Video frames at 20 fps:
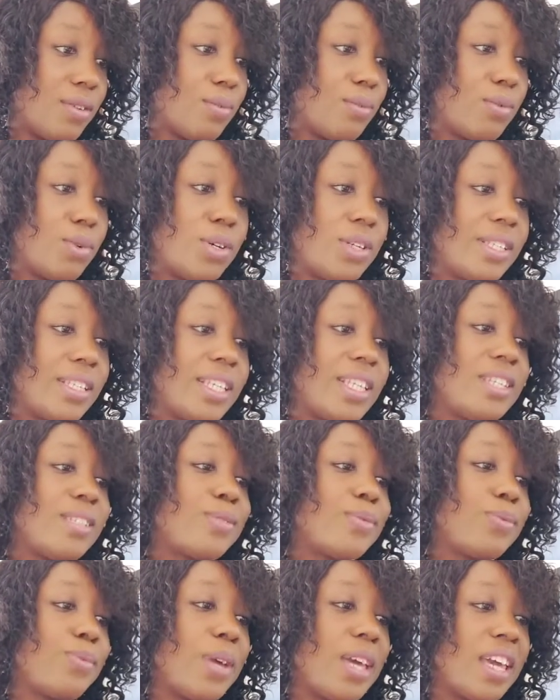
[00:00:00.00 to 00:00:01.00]
was
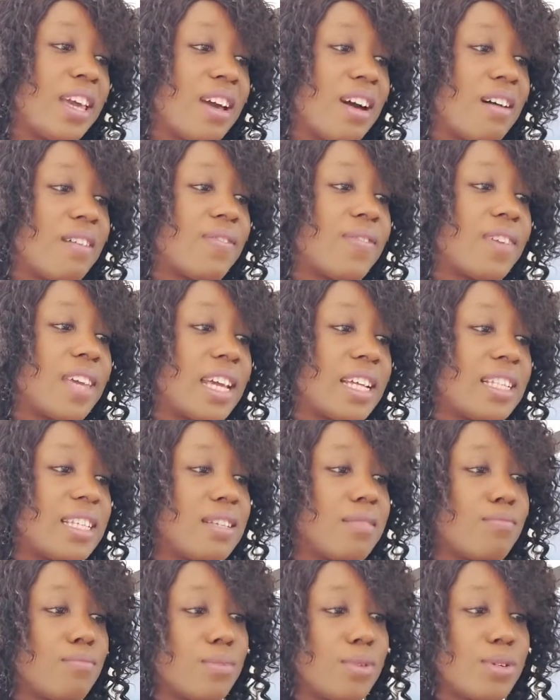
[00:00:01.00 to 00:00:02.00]
his way of
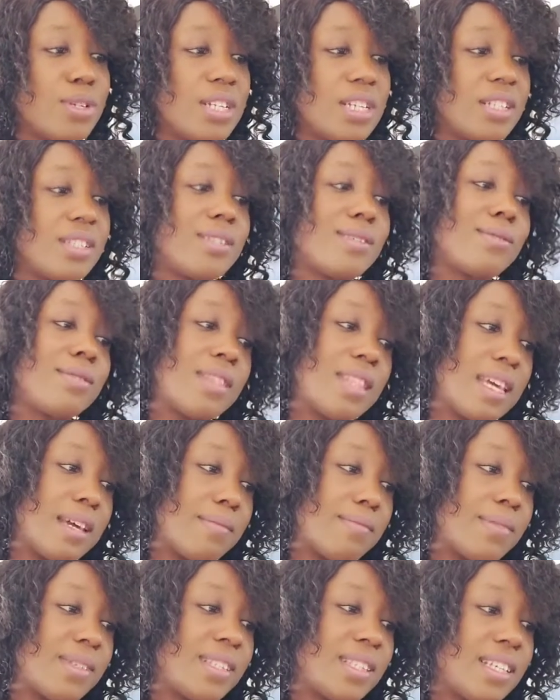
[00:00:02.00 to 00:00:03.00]
getting money to
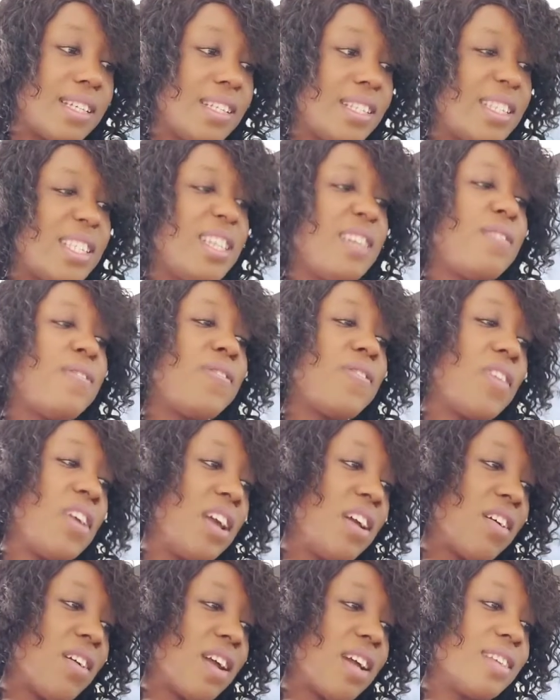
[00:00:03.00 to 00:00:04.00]
them, since he
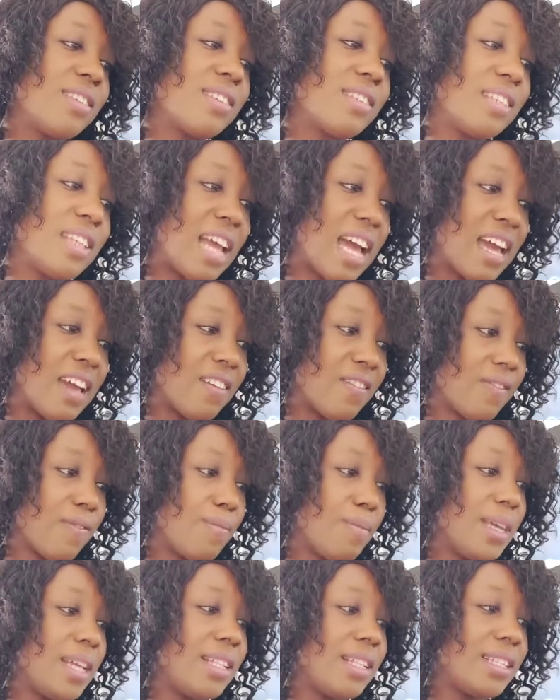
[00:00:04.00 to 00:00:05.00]
feared his life
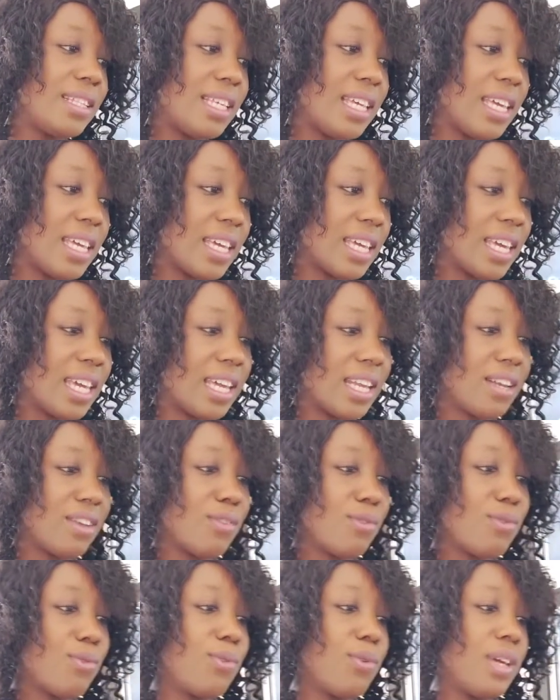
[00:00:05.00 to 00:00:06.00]
being
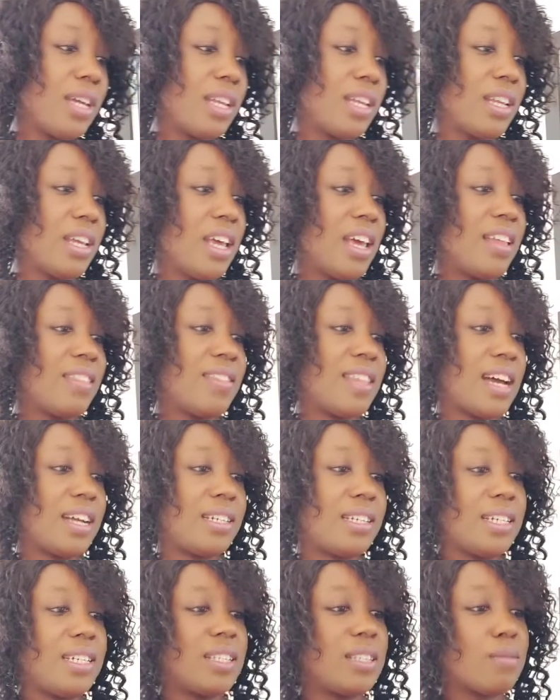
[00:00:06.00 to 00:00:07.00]
taken, knowing
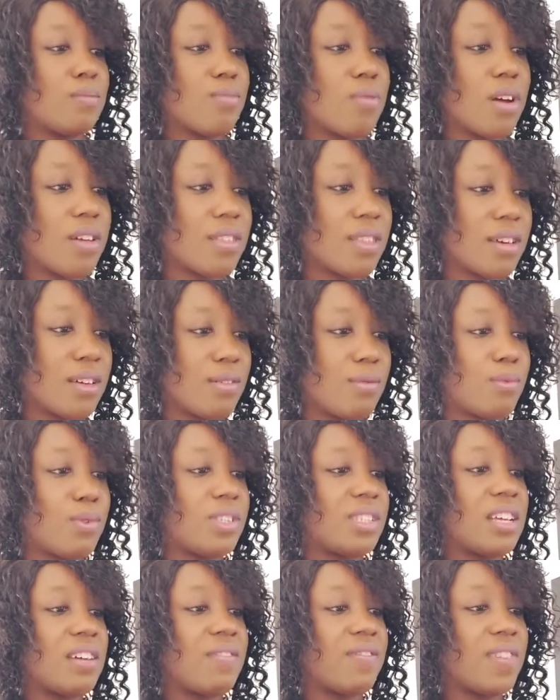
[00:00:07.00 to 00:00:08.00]
that his brother
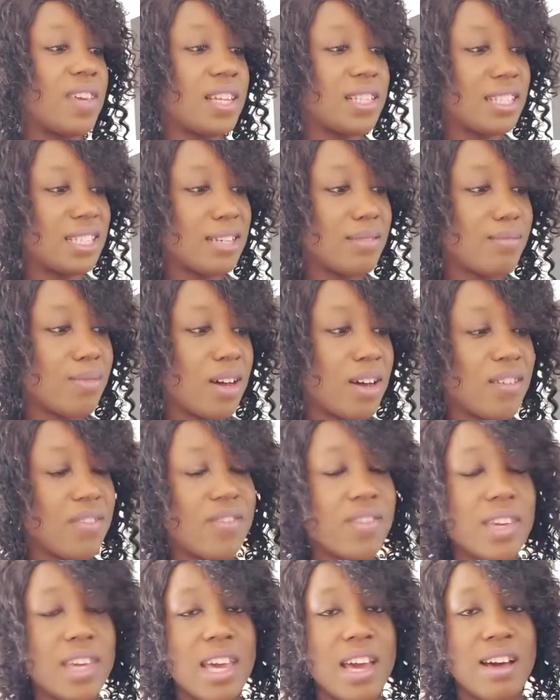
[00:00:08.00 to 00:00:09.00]
was a victim of
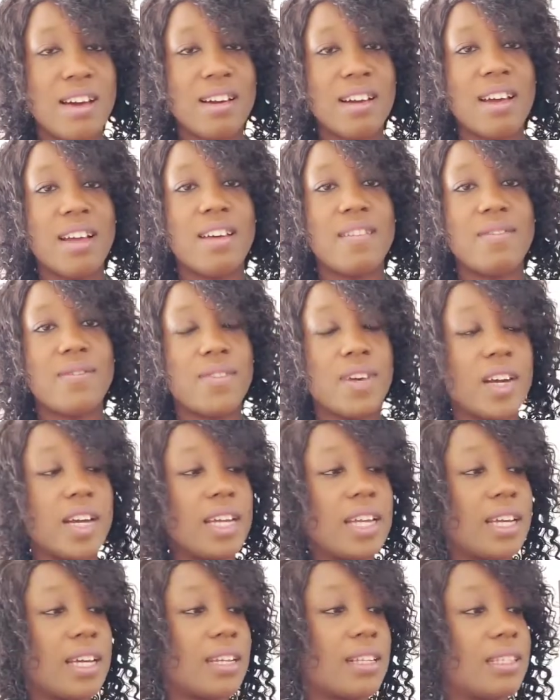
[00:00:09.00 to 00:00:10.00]
gang
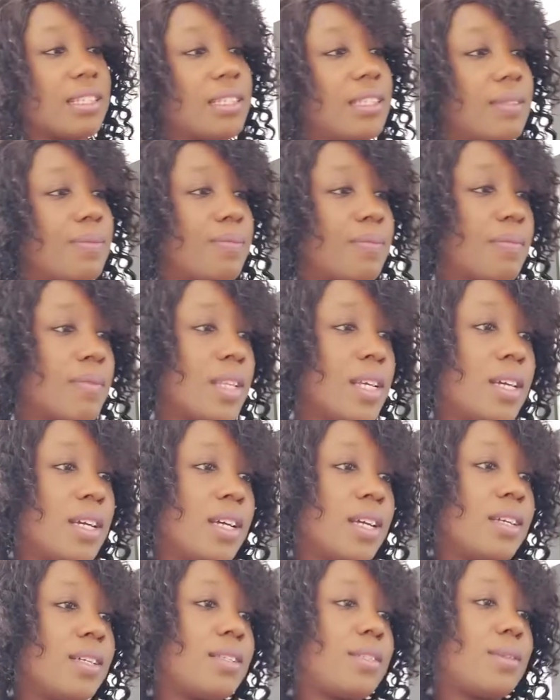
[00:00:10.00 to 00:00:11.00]
violence.
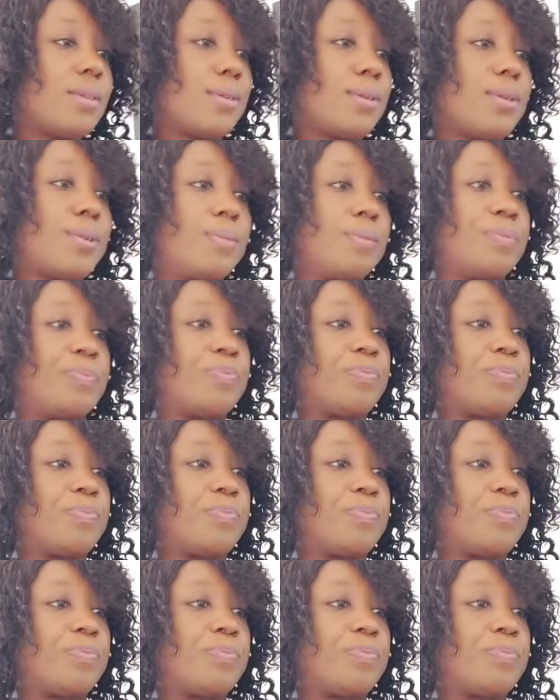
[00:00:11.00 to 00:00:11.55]
So,